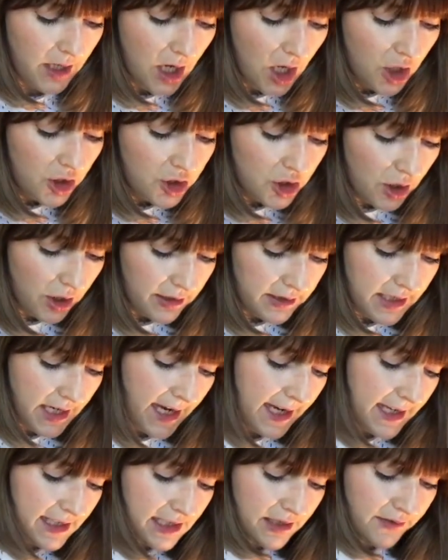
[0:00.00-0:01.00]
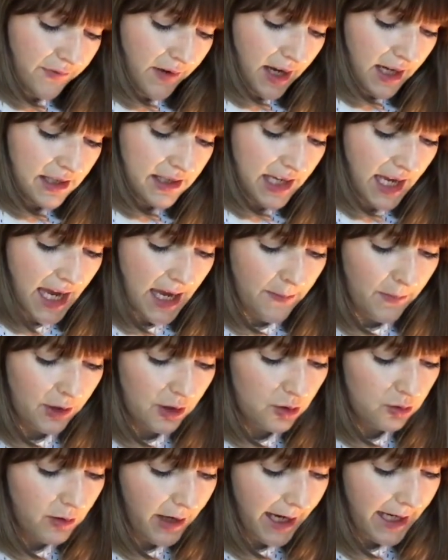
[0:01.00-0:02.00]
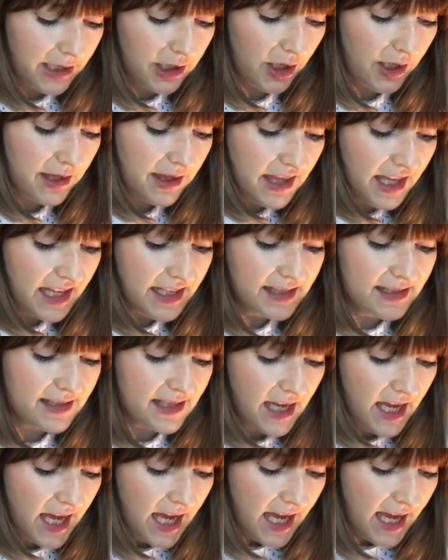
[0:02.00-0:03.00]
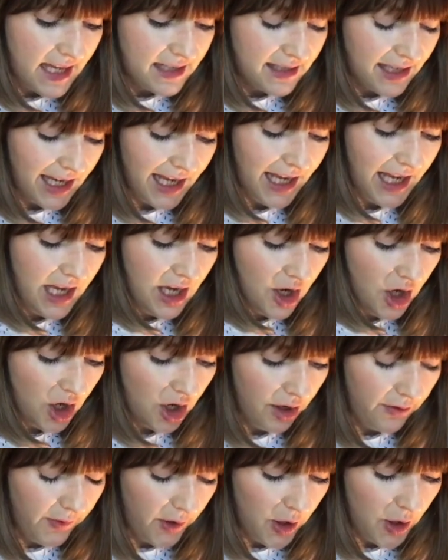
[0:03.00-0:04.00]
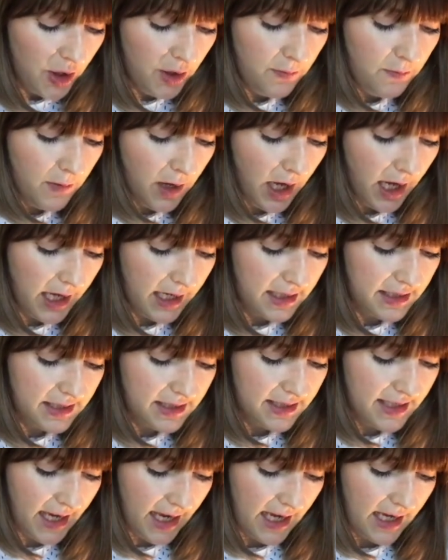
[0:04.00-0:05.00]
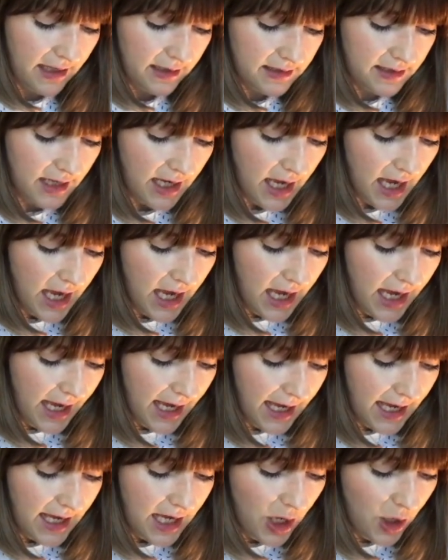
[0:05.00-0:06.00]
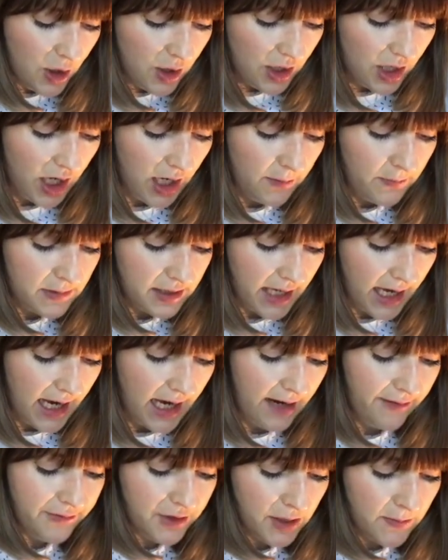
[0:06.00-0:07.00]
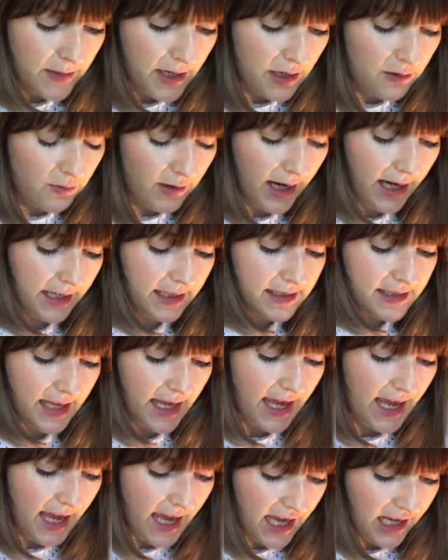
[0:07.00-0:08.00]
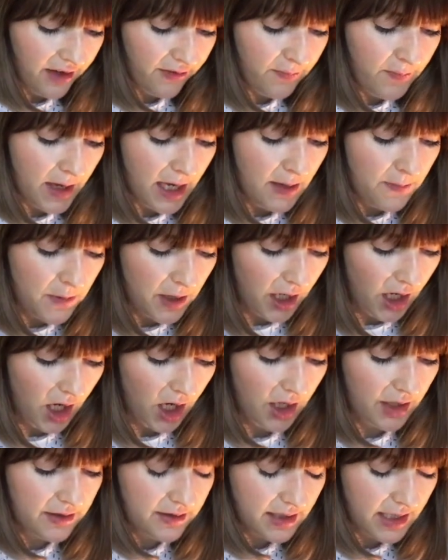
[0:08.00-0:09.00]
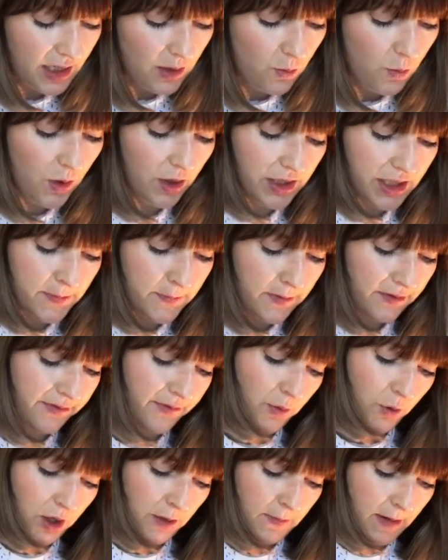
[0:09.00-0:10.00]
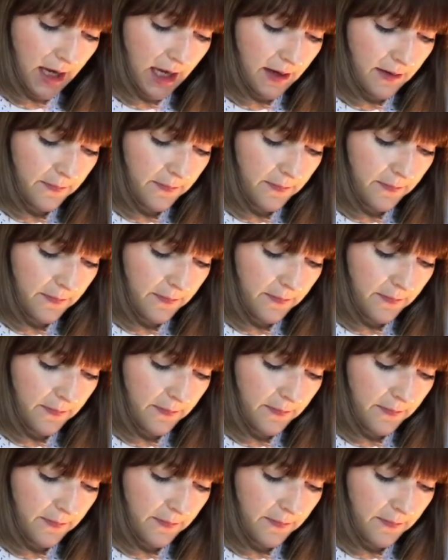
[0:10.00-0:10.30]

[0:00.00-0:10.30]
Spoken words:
John testified to him and cried out, "This is he of whom I said, he who comes after me ranks ahead of me because he was before me.